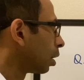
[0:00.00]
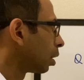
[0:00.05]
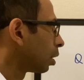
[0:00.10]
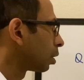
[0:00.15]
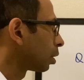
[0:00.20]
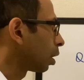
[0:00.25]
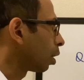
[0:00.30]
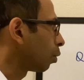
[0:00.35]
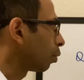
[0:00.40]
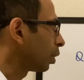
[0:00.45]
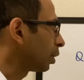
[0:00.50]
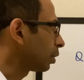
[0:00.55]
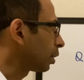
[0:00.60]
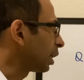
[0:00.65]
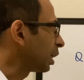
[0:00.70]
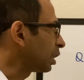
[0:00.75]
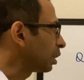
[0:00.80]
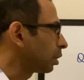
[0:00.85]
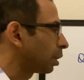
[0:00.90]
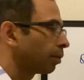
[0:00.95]
Now one
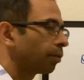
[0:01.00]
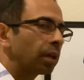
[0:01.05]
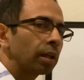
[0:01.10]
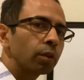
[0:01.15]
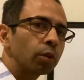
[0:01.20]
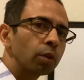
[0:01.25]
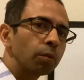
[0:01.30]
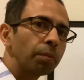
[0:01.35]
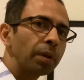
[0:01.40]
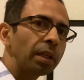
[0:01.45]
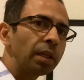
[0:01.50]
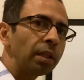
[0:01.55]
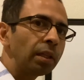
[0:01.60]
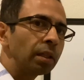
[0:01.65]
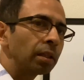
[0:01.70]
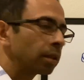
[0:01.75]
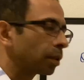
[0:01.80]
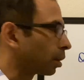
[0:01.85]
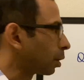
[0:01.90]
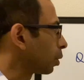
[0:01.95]
traditional way could be
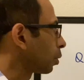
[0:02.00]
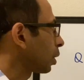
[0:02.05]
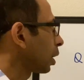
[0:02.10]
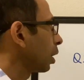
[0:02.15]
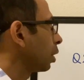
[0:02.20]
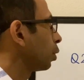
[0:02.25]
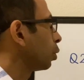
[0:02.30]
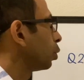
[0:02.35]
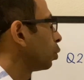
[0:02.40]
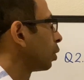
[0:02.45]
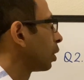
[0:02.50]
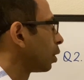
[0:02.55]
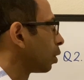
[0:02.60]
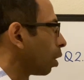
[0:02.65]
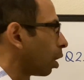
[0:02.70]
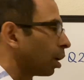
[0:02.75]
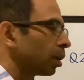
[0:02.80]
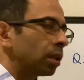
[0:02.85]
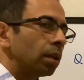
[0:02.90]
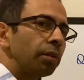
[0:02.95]
that, okay, you do a
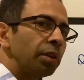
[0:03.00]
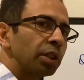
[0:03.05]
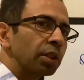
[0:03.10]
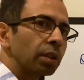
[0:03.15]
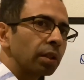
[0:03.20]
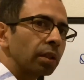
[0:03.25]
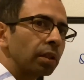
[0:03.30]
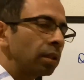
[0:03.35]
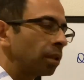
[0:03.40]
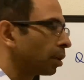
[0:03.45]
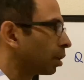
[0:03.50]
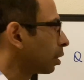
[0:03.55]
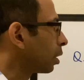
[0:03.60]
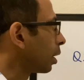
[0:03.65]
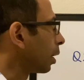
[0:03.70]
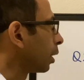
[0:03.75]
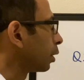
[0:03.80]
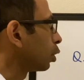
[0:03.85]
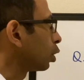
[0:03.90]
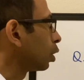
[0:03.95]
long division
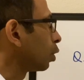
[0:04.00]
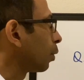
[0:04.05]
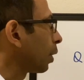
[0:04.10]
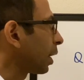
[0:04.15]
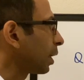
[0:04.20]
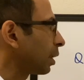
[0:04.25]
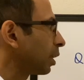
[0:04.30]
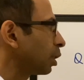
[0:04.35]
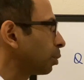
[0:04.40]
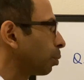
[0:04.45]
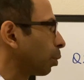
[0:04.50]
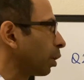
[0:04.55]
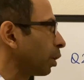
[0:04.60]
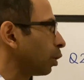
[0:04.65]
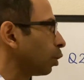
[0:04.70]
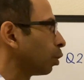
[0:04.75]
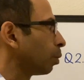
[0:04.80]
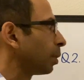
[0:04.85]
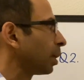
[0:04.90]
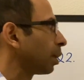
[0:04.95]
and you divide this
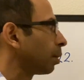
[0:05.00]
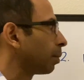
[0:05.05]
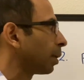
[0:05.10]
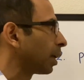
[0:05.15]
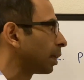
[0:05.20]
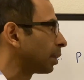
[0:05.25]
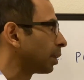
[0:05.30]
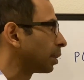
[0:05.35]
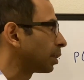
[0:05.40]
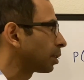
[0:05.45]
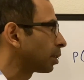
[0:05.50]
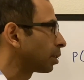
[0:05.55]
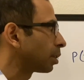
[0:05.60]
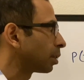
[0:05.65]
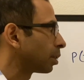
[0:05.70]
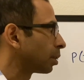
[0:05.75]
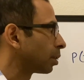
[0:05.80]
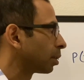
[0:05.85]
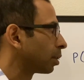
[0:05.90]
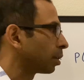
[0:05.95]
polynomial by this
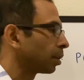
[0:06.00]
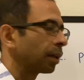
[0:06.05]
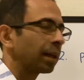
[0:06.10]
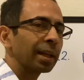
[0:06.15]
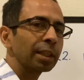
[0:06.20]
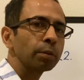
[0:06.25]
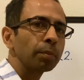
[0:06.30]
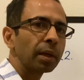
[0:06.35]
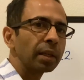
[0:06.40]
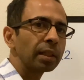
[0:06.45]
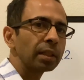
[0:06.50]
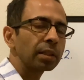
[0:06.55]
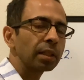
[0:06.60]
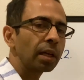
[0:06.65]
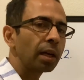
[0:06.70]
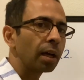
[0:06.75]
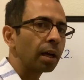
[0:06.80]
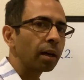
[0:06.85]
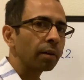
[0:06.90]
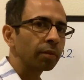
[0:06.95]
x minus
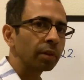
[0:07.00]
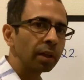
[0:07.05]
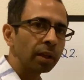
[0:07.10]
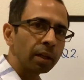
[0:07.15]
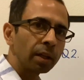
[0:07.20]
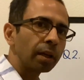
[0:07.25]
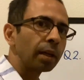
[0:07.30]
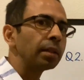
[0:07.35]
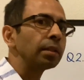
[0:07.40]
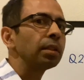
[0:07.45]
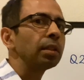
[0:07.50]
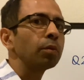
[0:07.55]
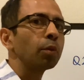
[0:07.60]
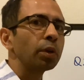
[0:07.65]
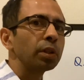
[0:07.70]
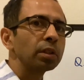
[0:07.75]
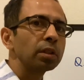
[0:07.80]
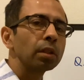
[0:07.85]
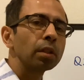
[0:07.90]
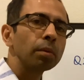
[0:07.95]
half and see what
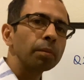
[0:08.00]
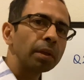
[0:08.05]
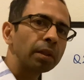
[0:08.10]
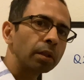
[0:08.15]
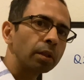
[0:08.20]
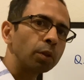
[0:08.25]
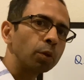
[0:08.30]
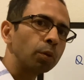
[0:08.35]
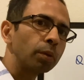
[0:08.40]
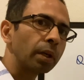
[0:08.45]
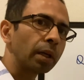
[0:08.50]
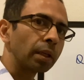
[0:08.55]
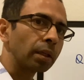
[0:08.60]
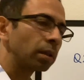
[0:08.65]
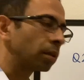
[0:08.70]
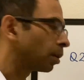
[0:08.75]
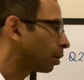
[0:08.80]
is the remainder you get.